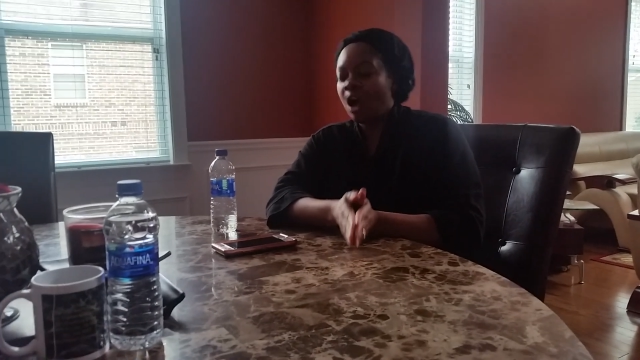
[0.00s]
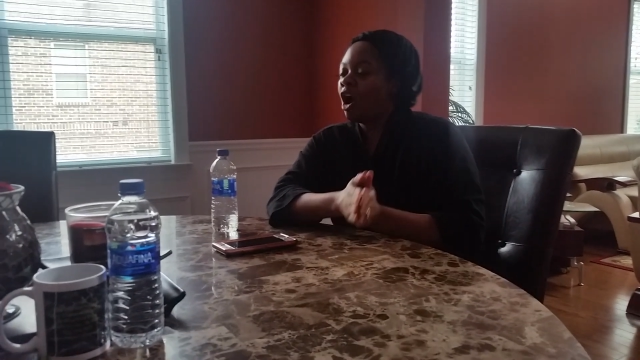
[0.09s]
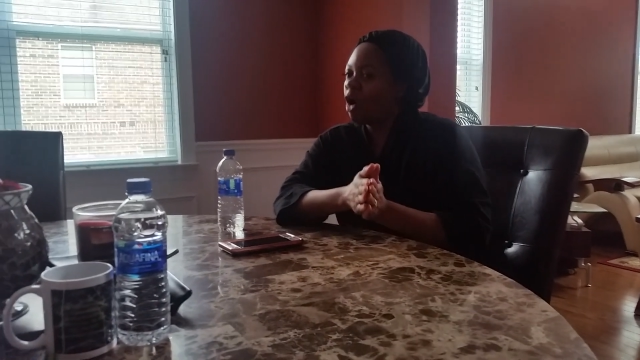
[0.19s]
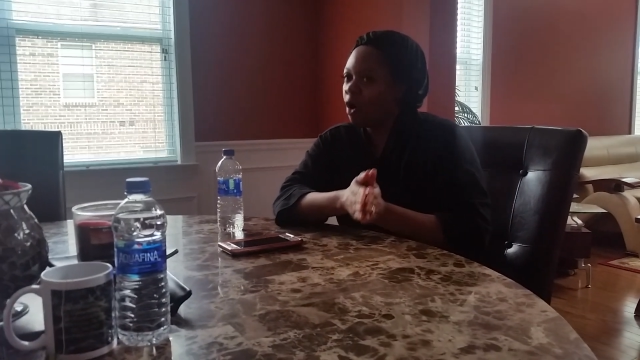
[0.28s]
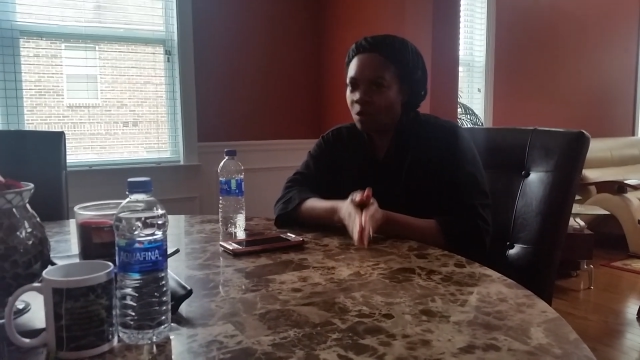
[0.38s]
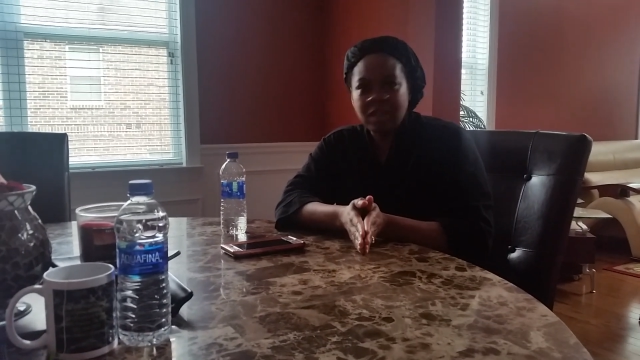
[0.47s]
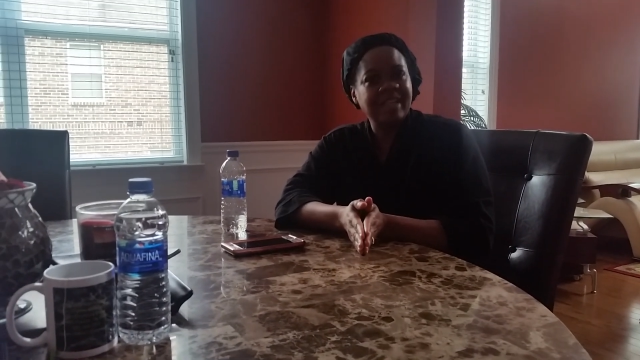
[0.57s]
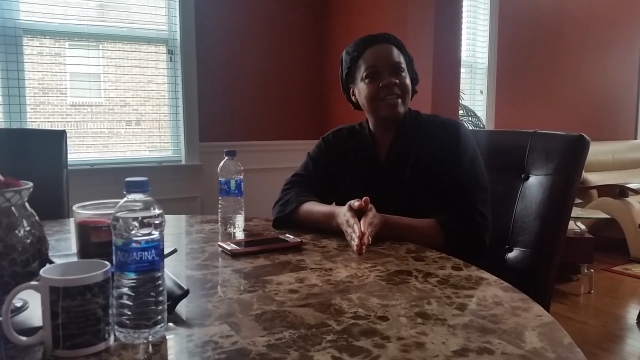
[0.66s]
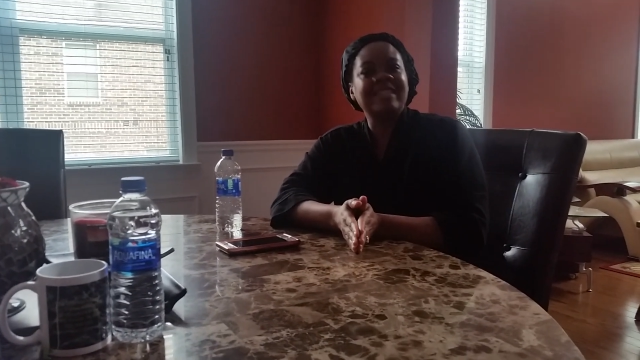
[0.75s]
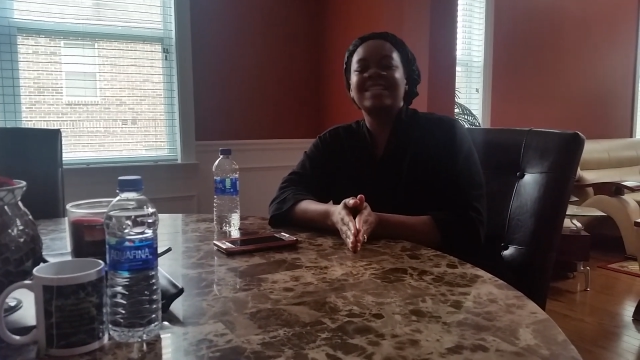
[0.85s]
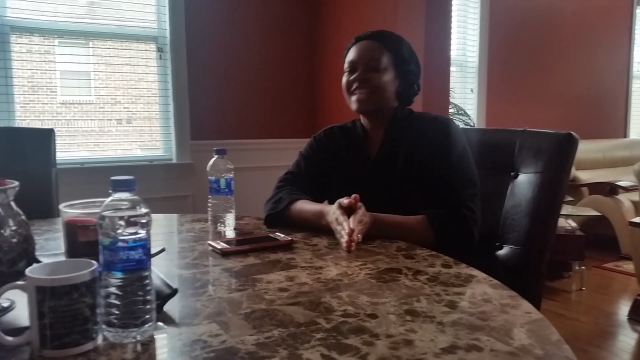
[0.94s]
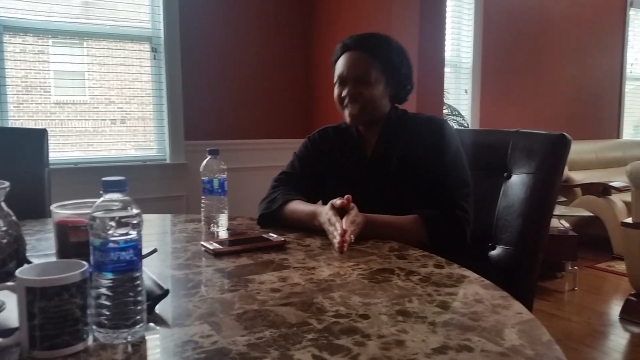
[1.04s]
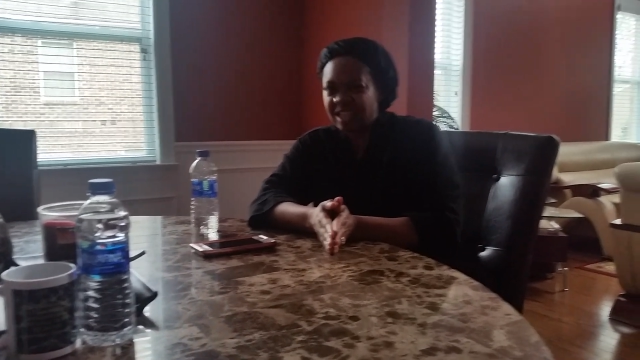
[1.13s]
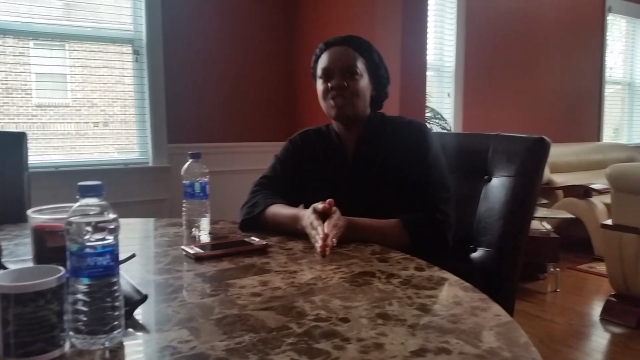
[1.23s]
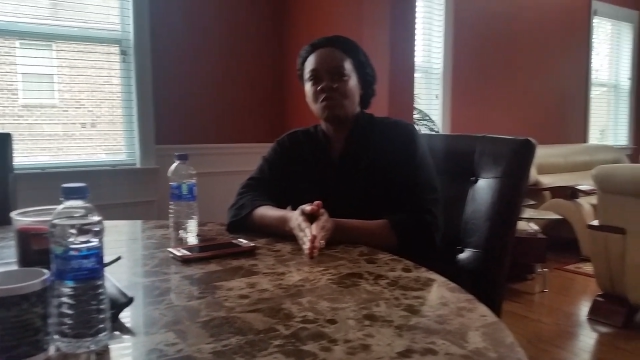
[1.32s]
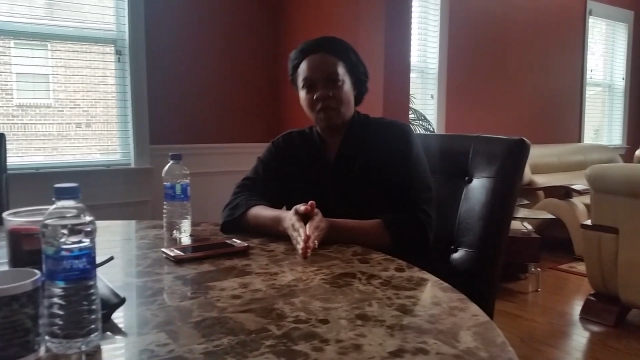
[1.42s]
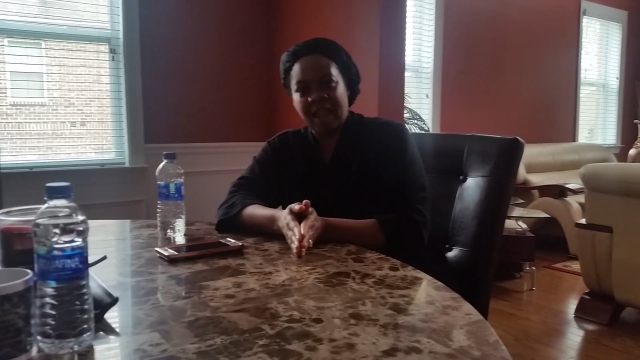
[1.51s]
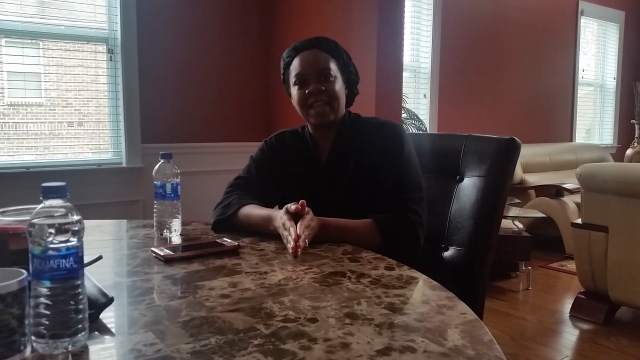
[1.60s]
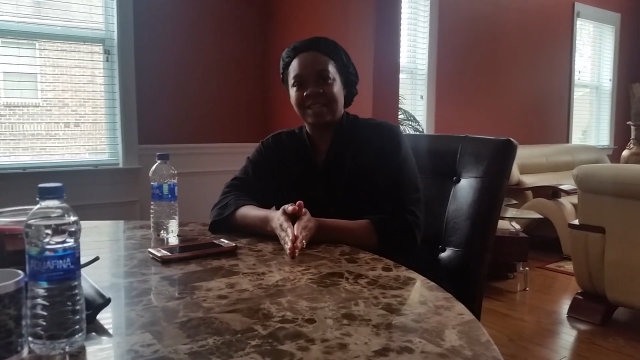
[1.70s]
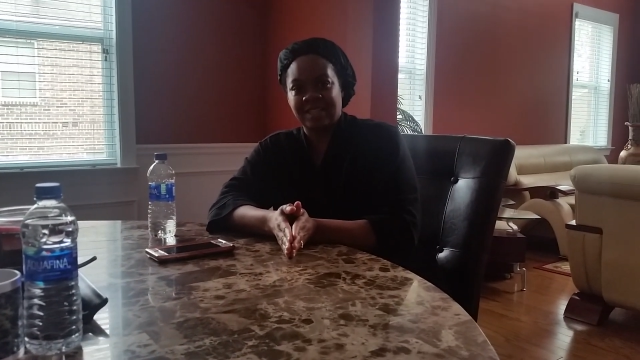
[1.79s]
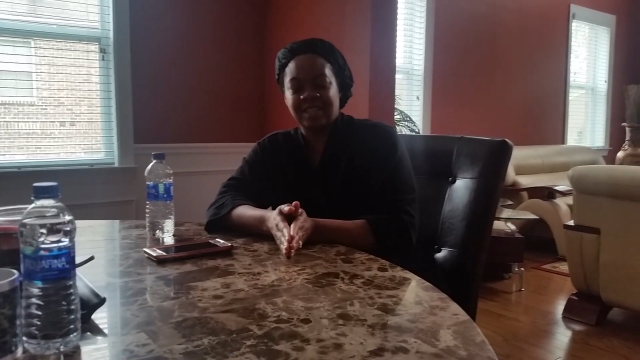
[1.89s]
Holiness is
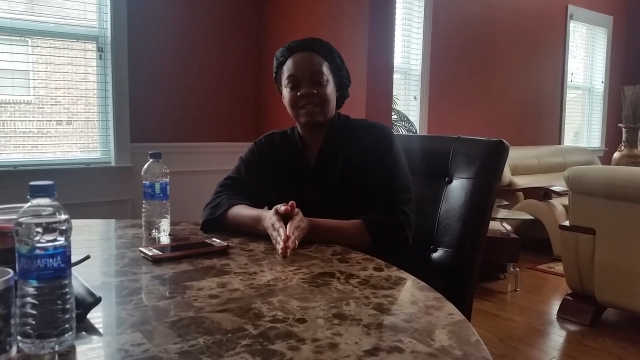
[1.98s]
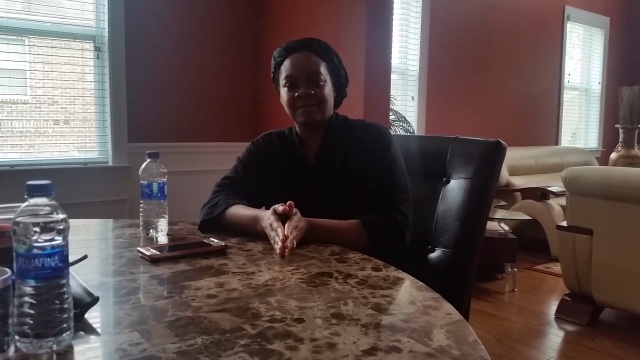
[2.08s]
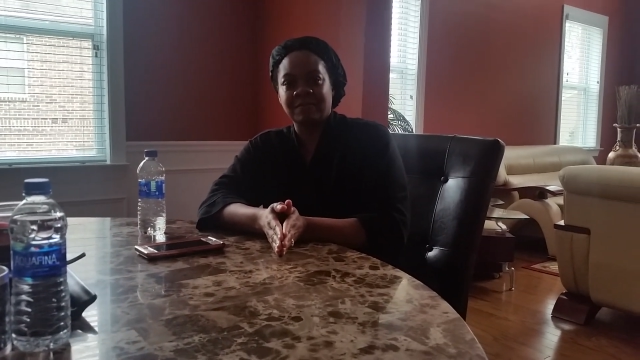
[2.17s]
right.